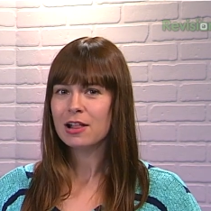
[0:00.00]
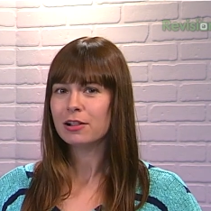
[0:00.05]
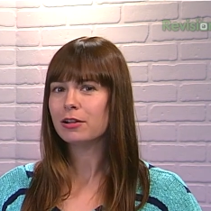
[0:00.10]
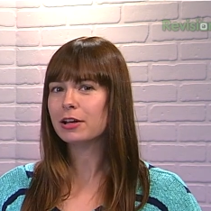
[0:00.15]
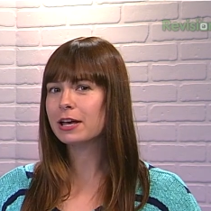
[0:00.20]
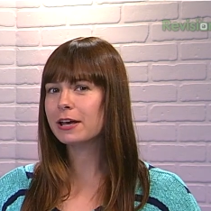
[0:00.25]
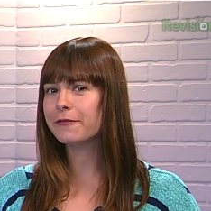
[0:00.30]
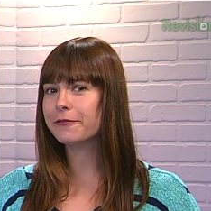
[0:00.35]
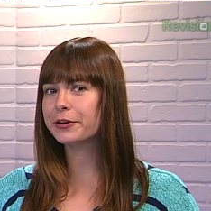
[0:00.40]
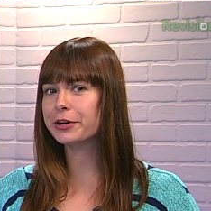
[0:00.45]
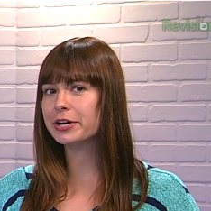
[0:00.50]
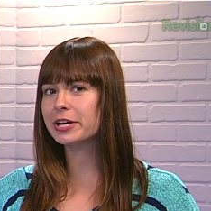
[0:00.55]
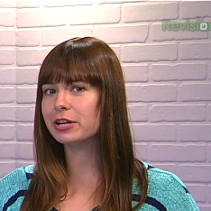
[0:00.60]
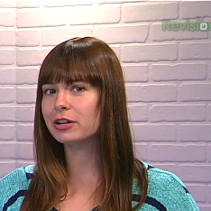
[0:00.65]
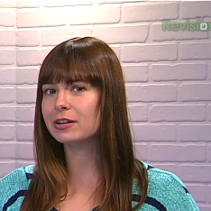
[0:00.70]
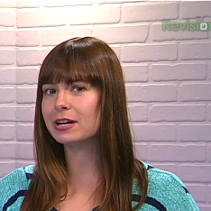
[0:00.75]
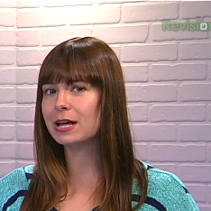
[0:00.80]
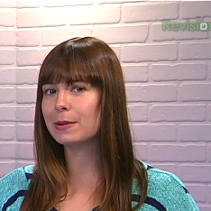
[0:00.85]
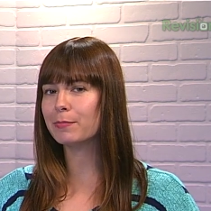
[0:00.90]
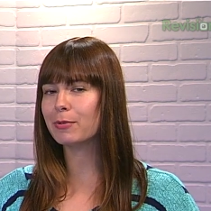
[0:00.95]
Looking for your
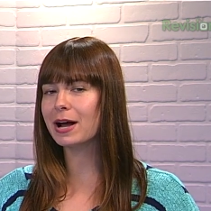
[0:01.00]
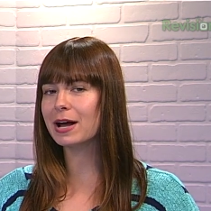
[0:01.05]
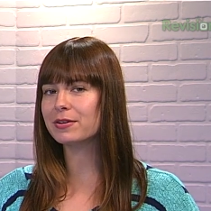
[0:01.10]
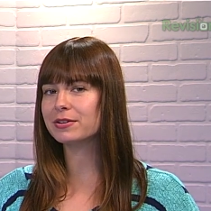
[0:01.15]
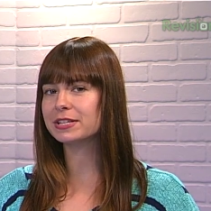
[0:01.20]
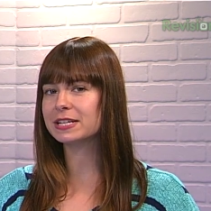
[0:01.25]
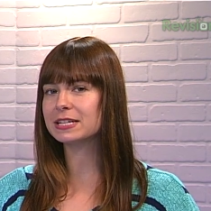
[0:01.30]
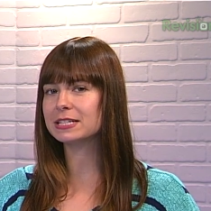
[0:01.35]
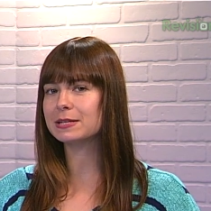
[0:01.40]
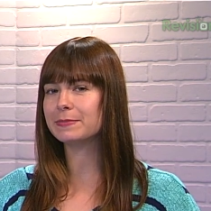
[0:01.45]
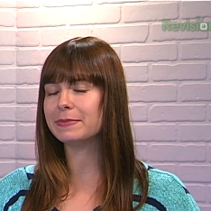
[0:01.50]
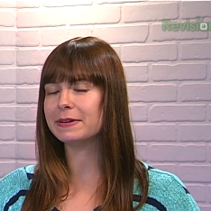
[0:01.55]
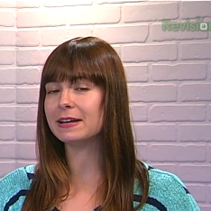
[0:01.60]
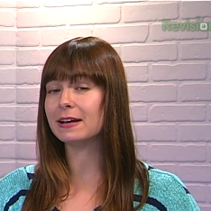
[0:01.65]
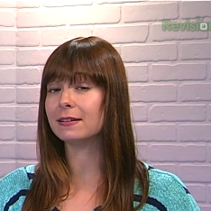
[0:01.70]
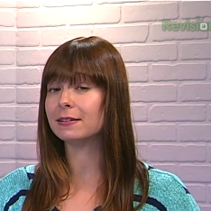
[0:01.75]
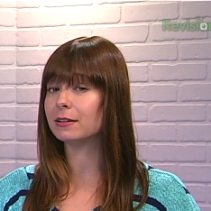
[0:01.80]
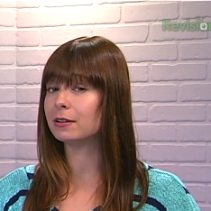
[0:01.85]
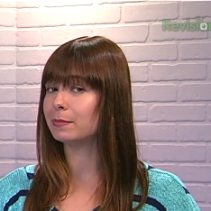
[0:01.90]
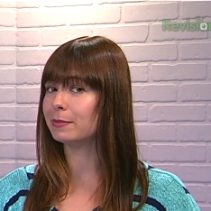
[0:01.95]
internet browsing to be
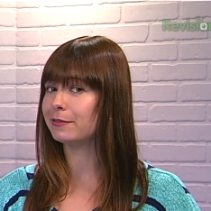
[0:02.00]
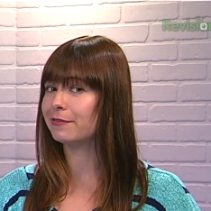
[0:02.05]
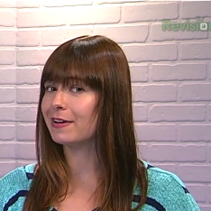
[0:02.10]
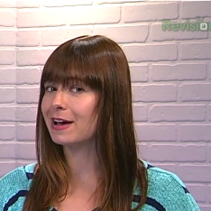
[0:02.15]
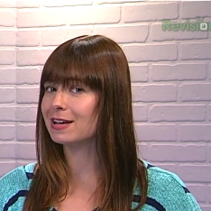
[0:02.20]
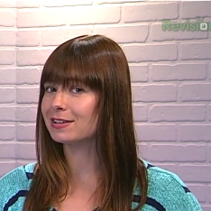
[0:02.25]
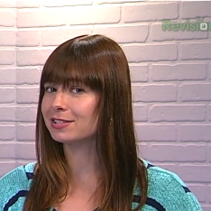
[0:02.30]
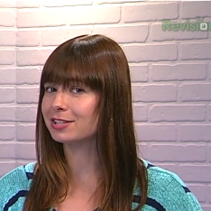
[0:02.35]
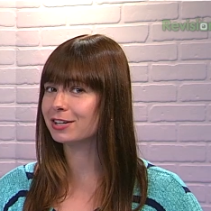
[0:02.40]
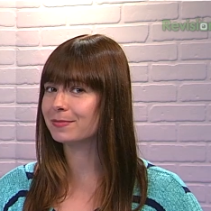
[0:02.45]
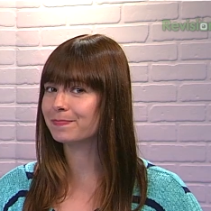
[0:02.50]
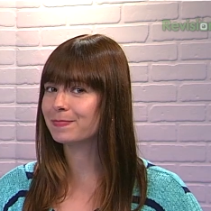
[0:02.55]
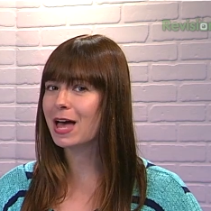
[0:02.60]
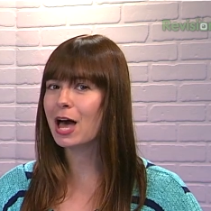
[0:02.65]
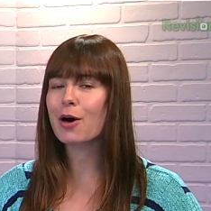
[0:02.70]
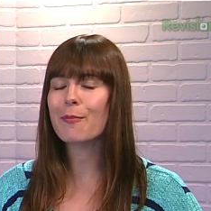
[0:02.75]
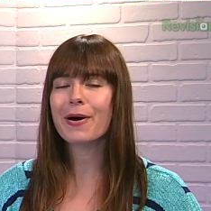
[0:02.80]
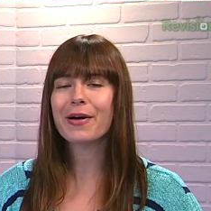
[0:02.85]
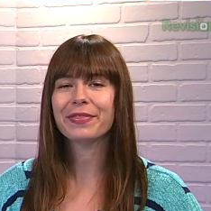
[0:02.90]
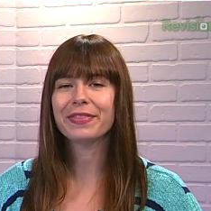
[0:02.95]
a little bit faster?
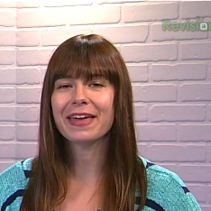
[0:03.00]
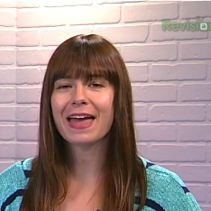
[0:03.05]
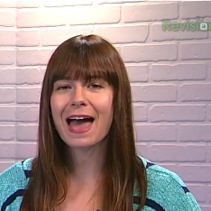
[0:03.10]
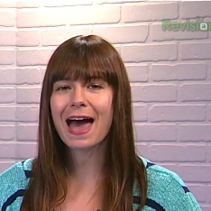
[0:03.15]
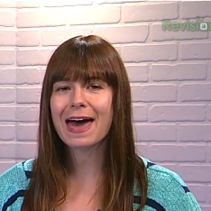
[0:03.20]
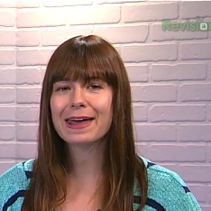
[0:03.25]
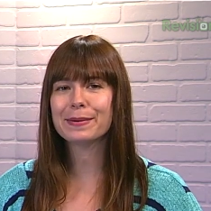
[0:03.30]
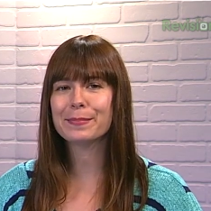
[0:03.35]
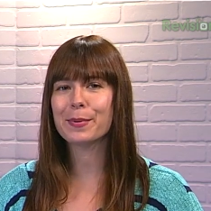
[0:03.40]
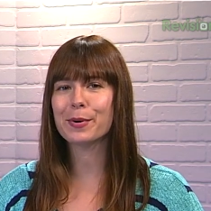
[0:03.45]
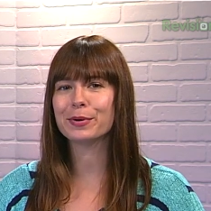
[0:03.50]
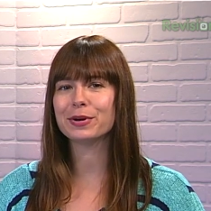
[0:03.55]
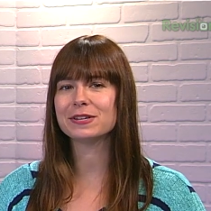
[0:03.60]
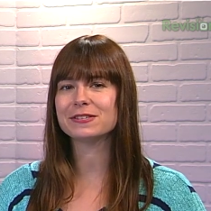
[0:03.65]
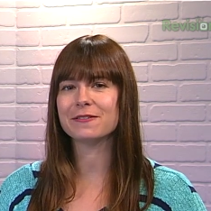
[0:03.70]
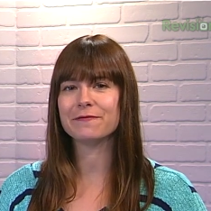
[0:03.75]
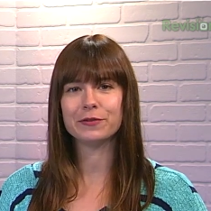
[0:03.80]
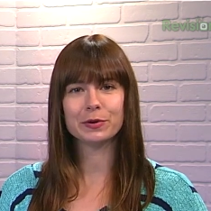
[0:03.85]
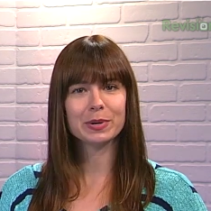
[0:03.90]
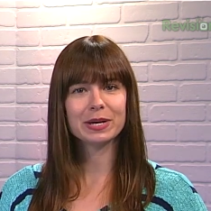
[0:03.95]
How about the added
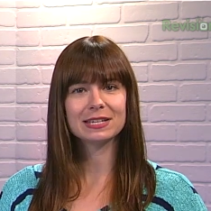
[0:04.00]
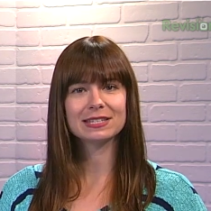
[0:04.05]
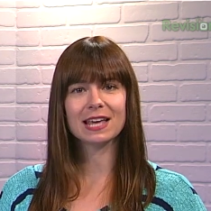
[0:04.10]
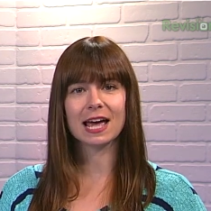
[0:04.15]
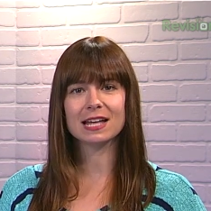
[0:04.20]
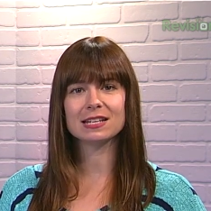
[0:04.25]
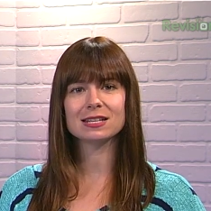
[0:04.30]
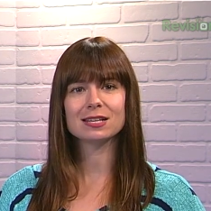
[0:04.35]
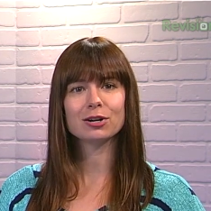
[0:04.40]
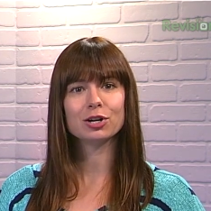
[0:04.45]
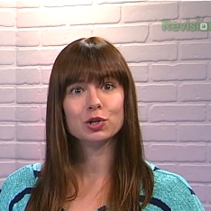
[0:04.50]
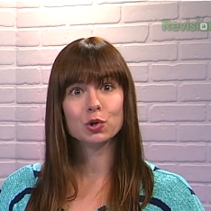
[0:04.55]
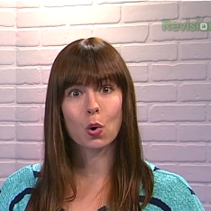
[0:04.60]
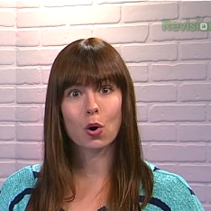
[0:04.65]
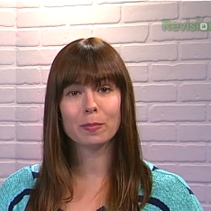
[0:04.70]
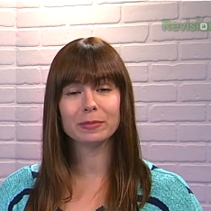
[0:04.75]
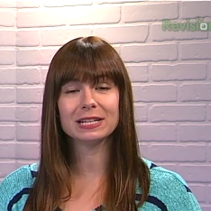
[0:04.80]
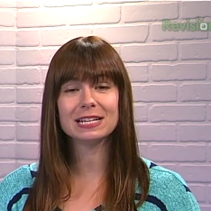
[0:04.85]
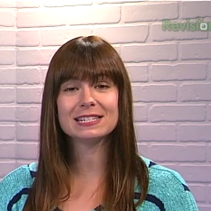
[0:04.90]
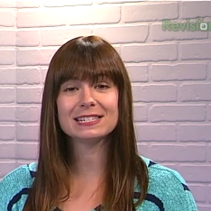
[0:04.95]
bonus of viewing sites that are
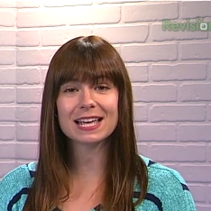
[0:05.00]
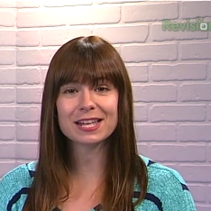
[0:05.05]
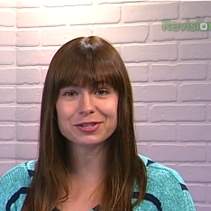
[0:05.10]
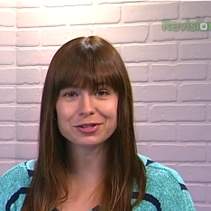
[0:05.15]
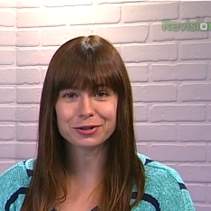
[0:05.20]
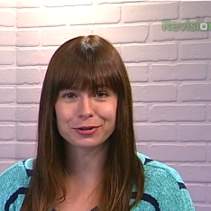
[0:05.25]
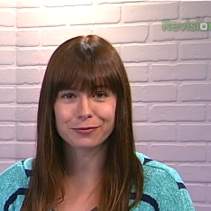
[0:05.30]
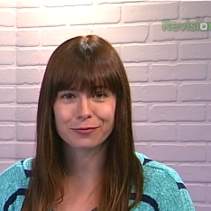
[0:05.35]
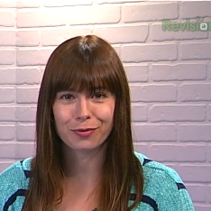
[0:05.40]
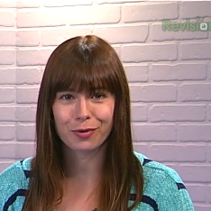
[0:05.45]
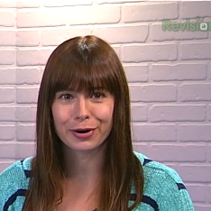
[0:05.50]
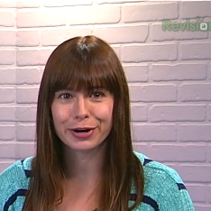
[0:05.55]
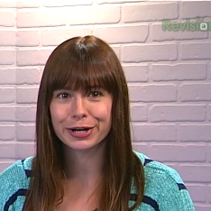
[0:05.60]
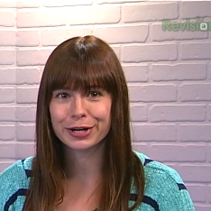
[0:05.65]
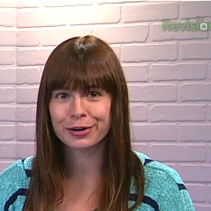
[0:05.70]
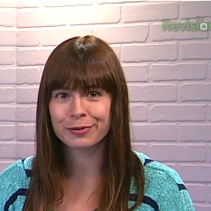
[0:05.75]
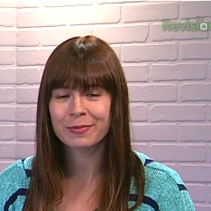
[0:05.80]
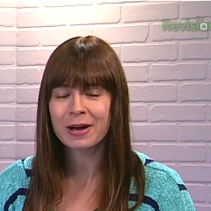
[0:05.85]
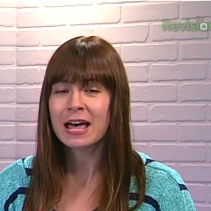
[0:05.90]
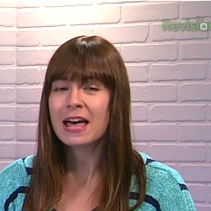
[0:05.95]
normally censored for
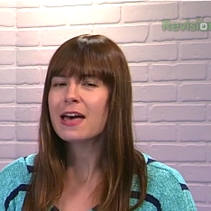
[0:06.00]
you?